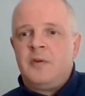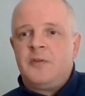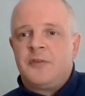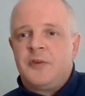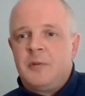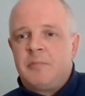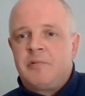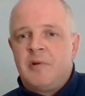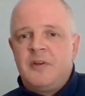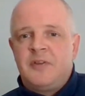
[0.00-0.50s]

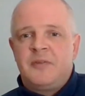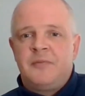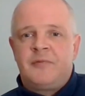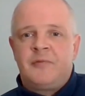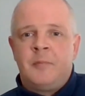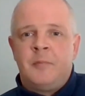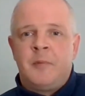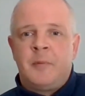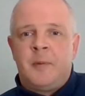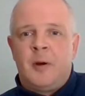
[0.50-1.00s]
separating
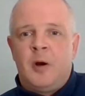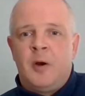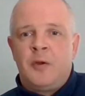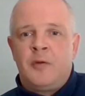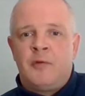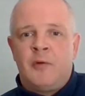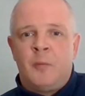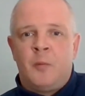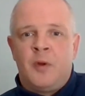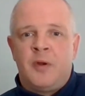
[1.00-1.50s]
from my
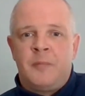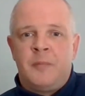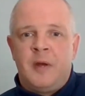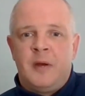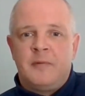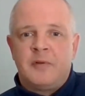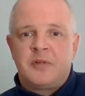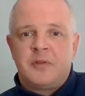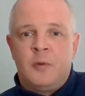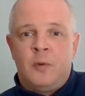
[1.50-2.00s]
partner and one of my
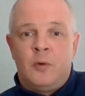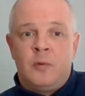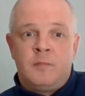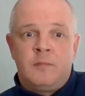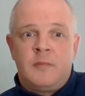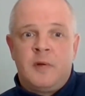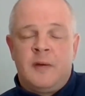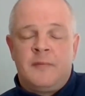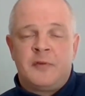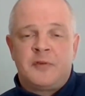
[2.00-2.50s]

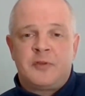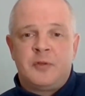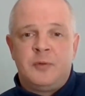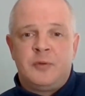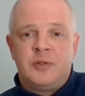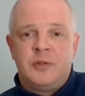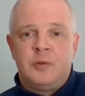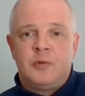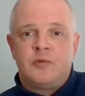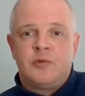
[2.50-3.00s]
other 2
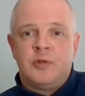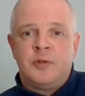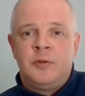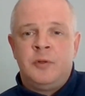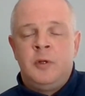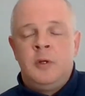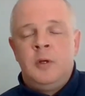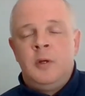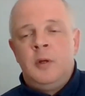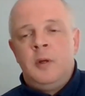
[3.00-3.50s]

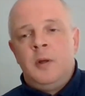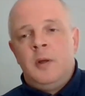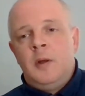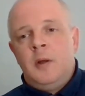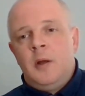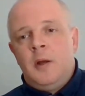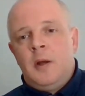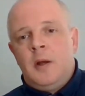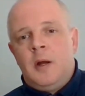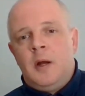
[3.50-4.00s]
children.
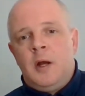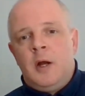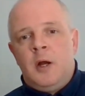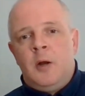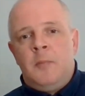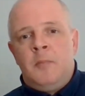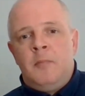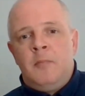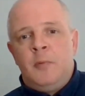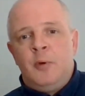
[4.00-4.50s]

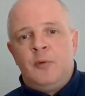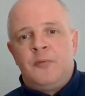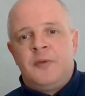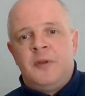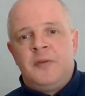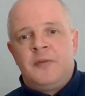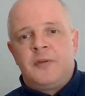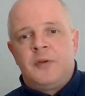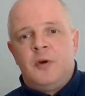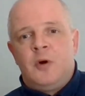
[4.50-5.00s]
Moved
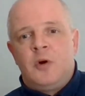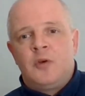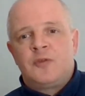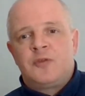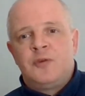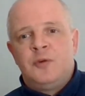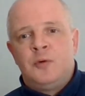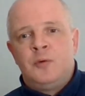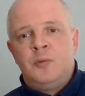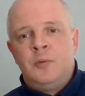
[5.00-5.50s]
into the
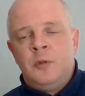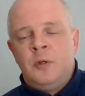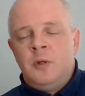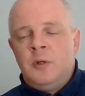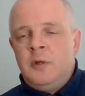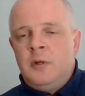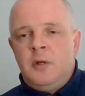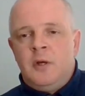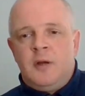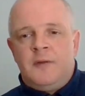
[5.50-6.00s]
hostel.
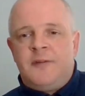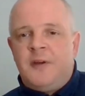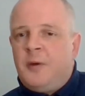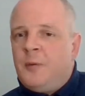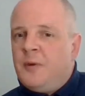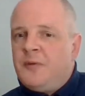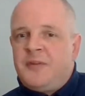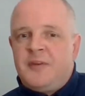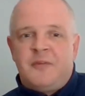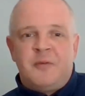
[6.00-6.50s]
If
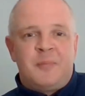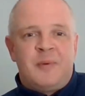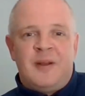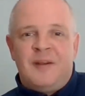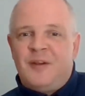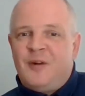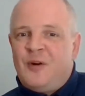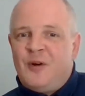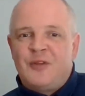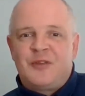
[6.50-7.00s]
anyone's ever been
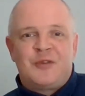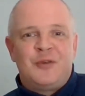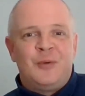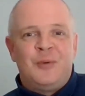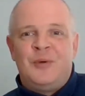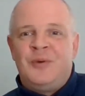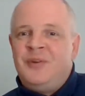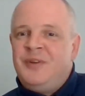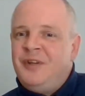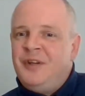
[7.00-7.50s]
in the
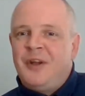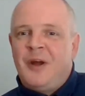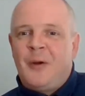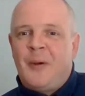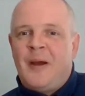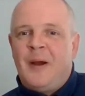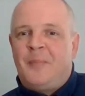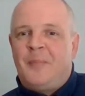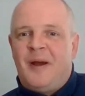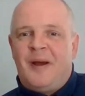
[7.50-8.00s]
hostel, you know
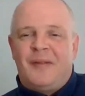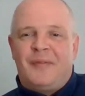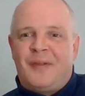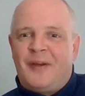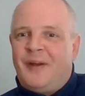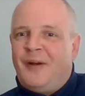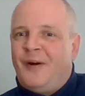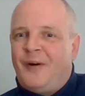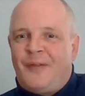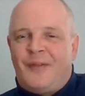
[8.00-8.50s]
how bad
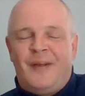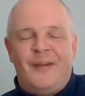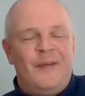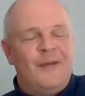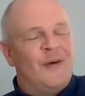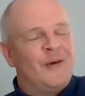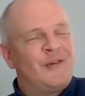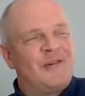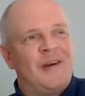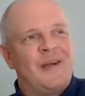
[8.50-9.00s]
they are. They're
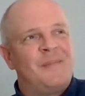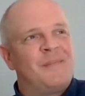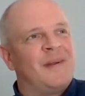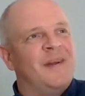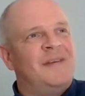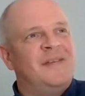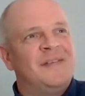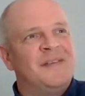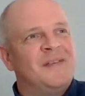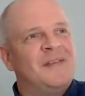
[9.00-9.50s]
not great
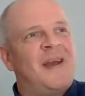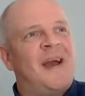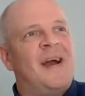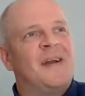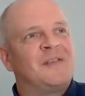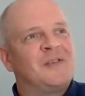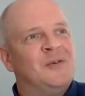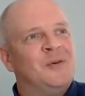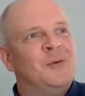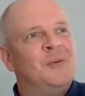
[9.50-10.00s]
places
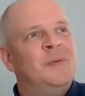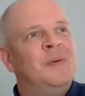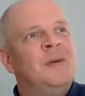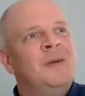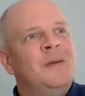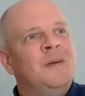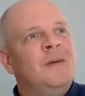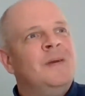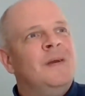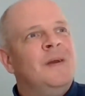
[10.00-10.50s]
at all.
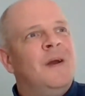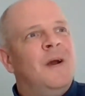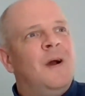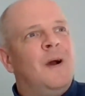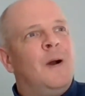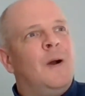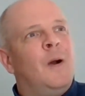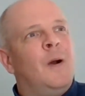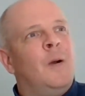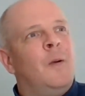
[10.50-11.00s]

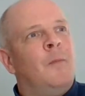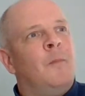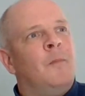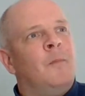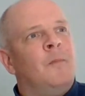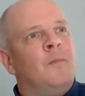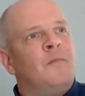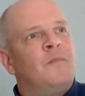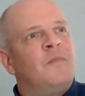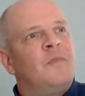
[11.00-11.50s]

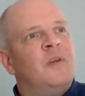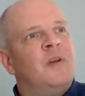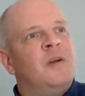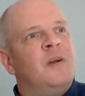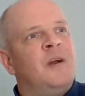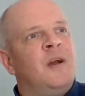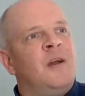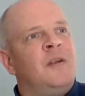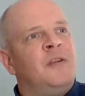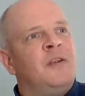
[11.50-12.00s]
And
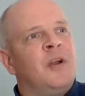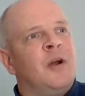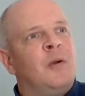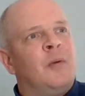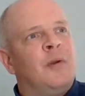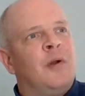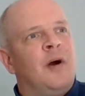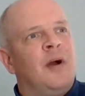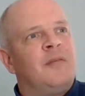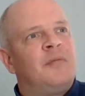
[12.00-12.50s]

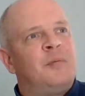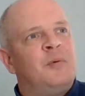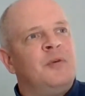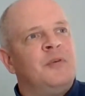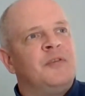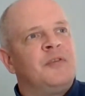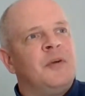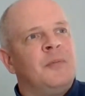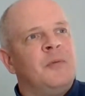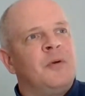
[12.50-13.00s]
life
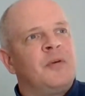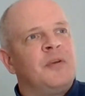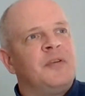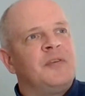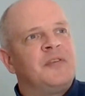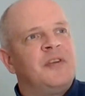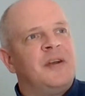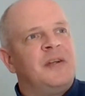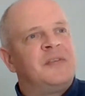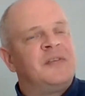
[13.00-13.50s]
was, I'm not going to
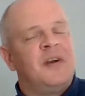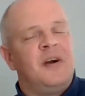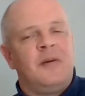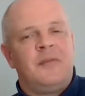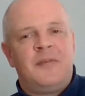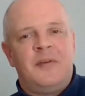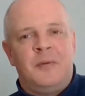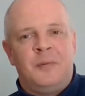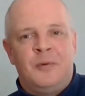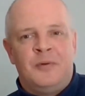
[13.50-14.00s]
say
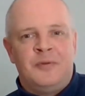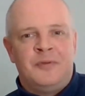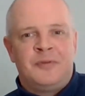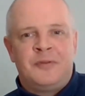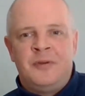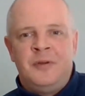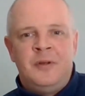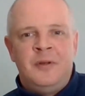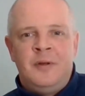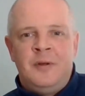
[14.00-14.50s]
tough, it
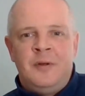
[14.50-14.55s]
was,